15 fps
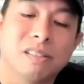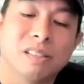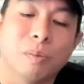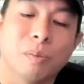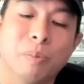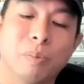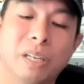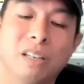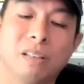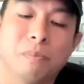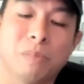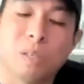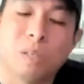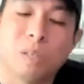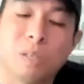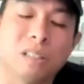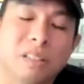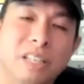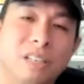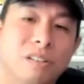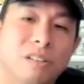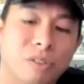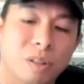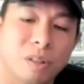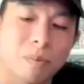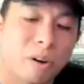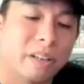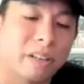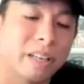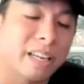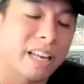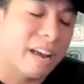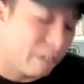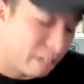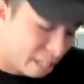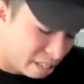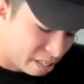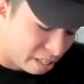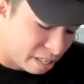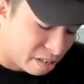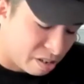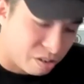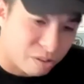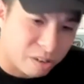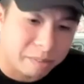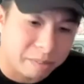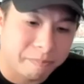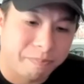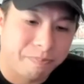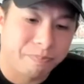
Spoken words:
to be a leader for the marketing and advertising industry.